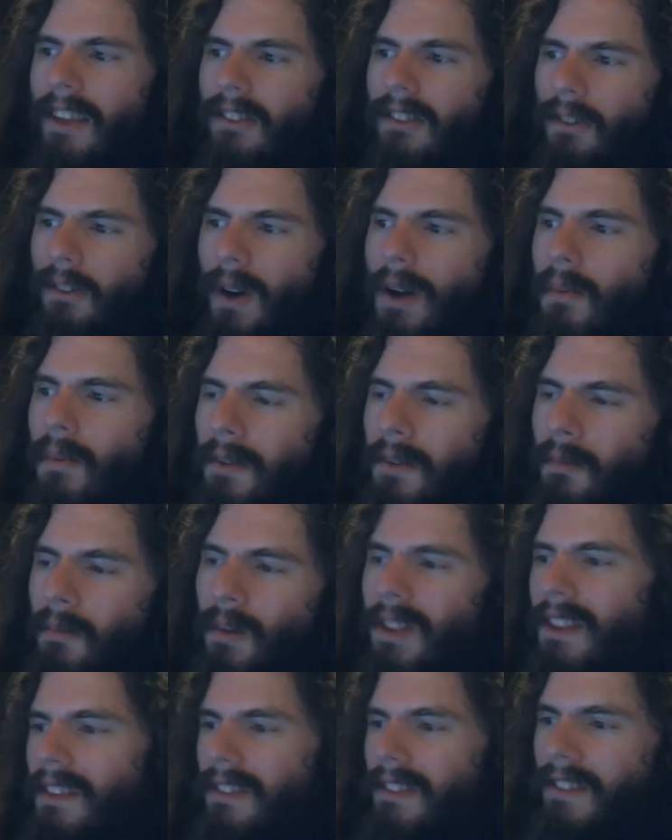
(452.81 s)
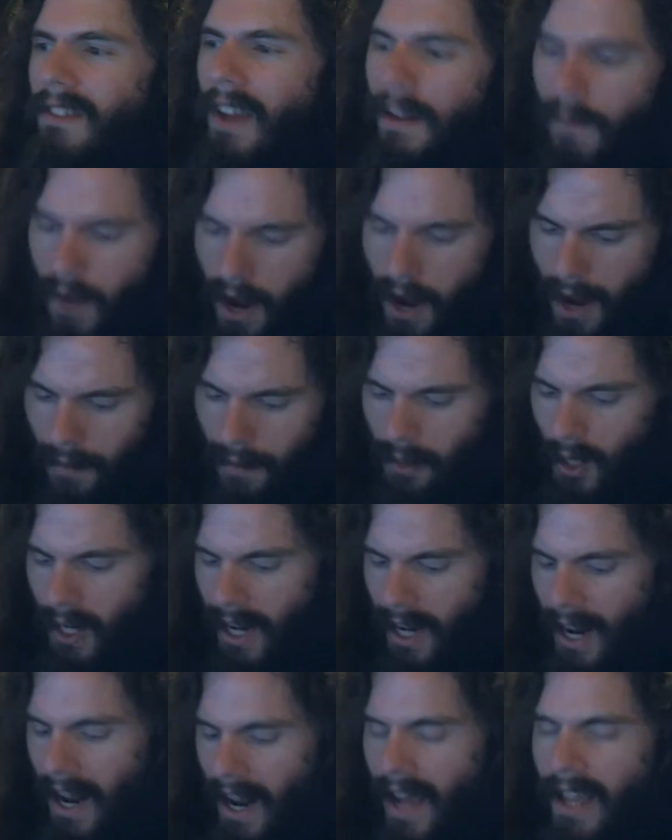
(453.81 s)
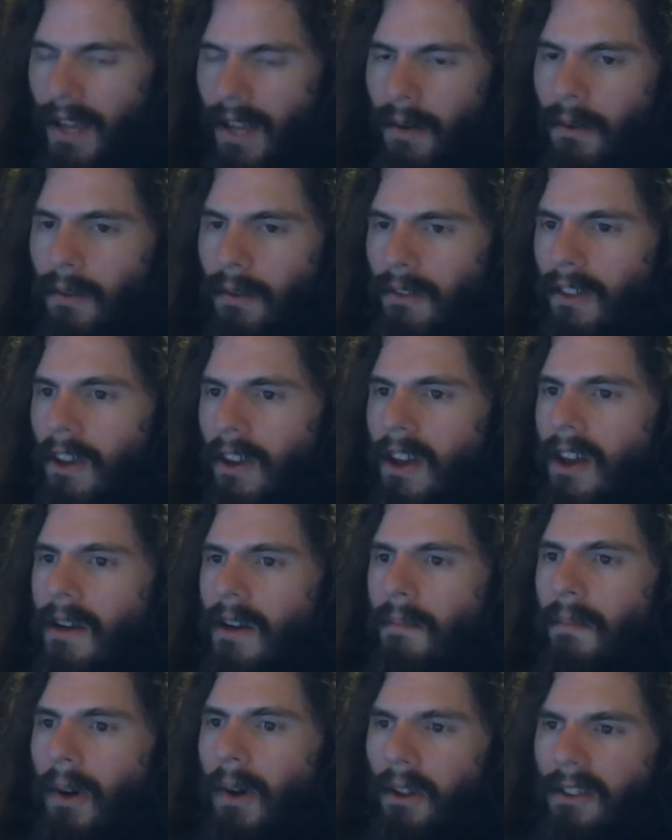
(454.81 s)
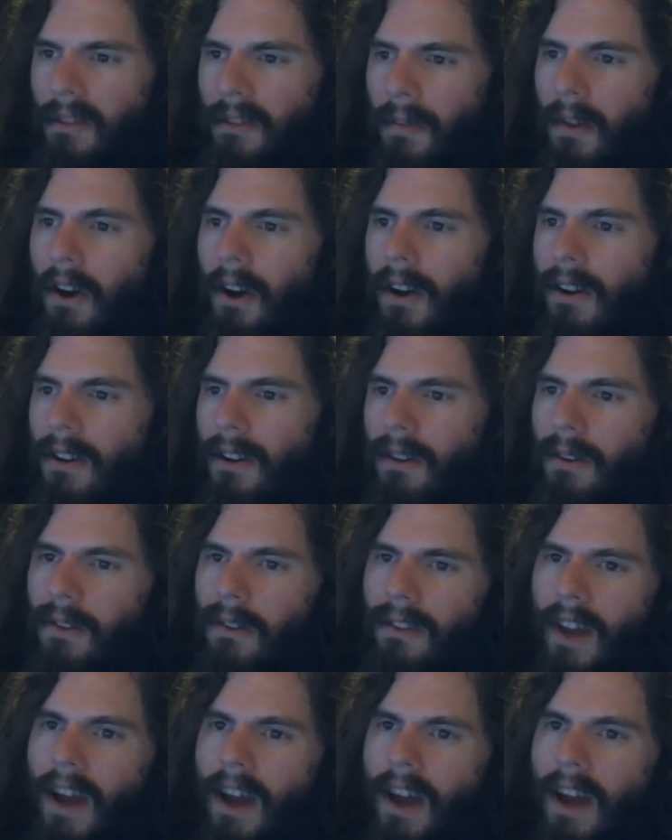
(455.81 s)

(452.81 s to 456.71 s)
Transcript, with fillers: So I went with the safe option and I used multiple articles.